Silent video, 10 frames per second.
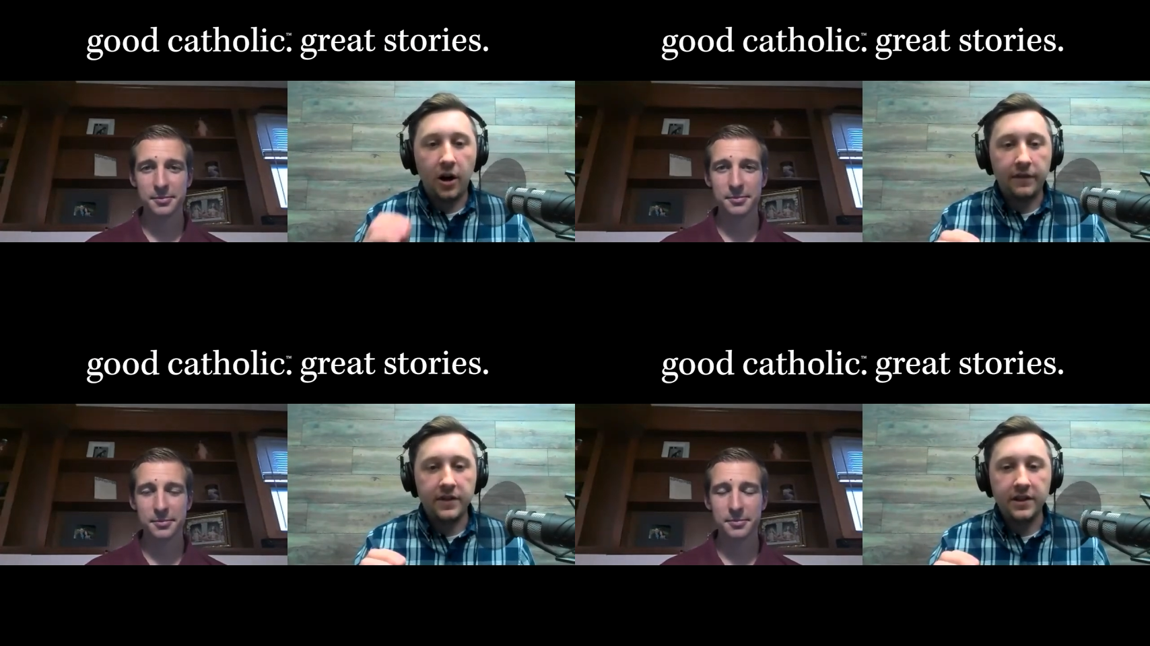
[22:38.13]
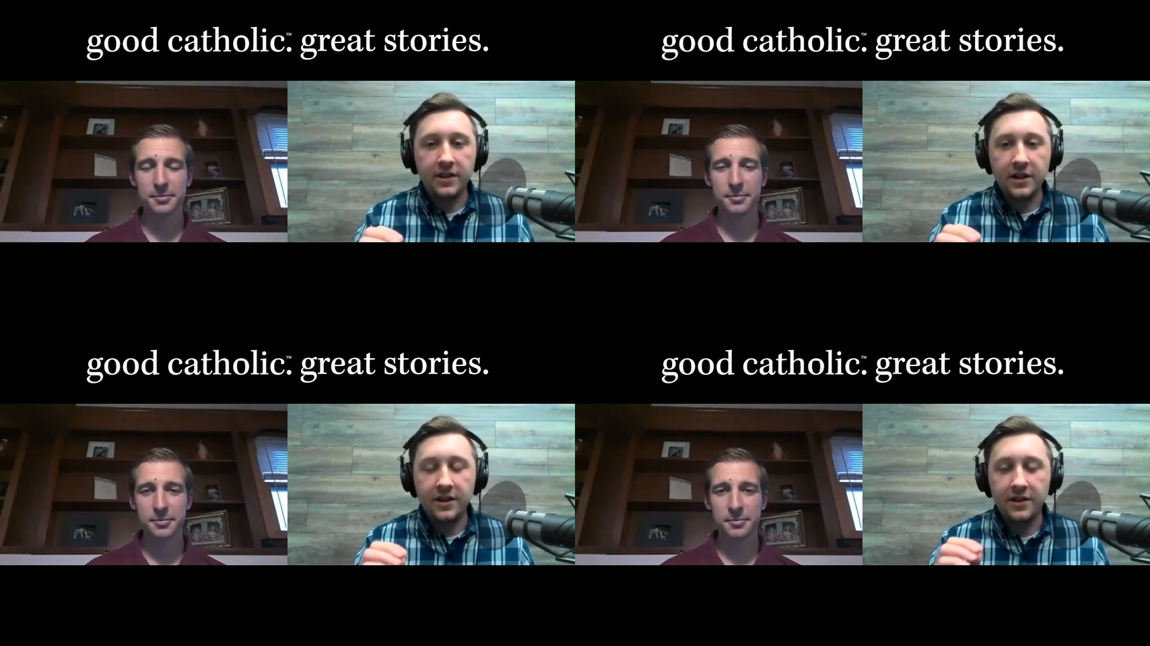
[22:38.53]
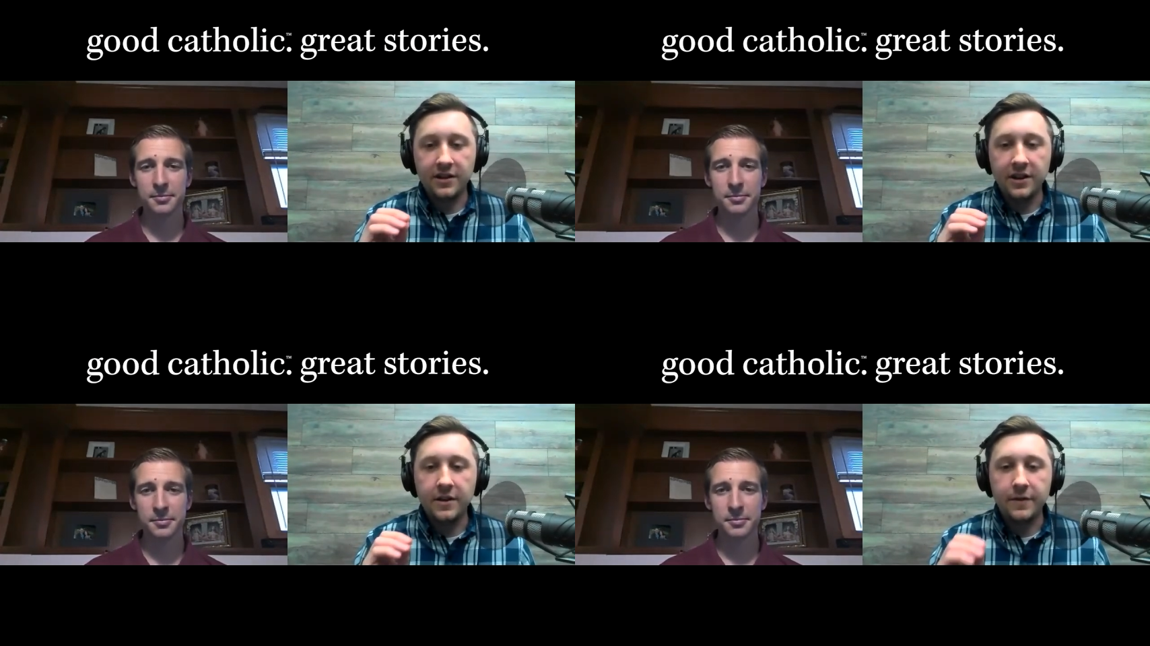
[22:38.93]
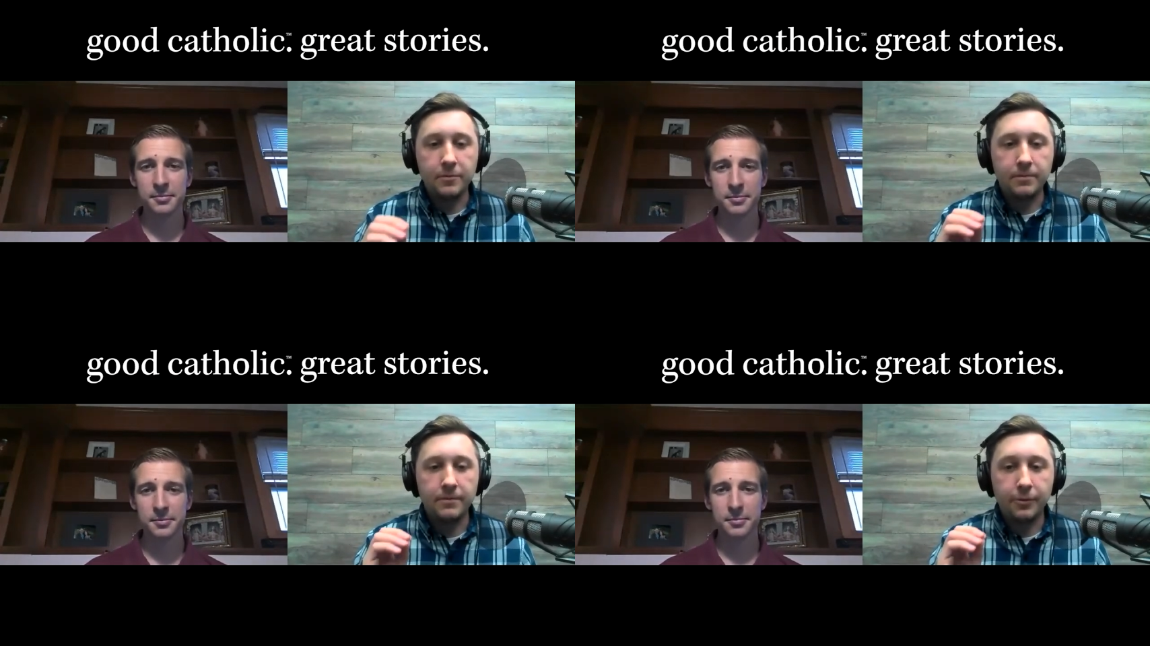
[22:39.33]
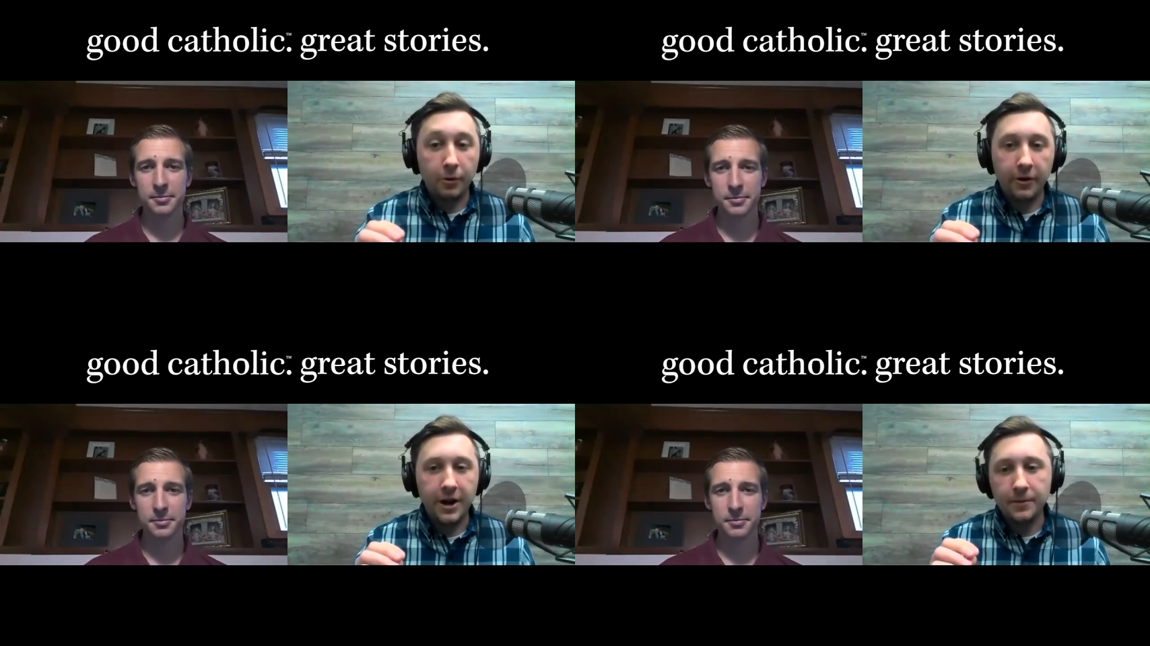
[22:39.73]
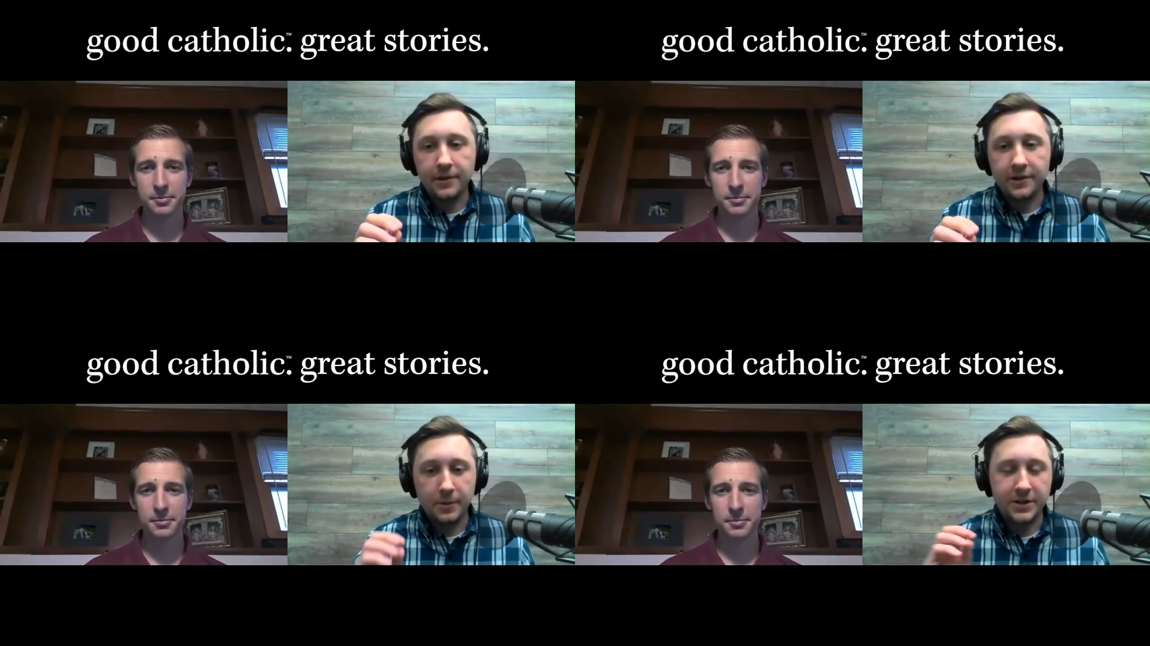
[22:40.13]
Speaker 1: often in, in different programs,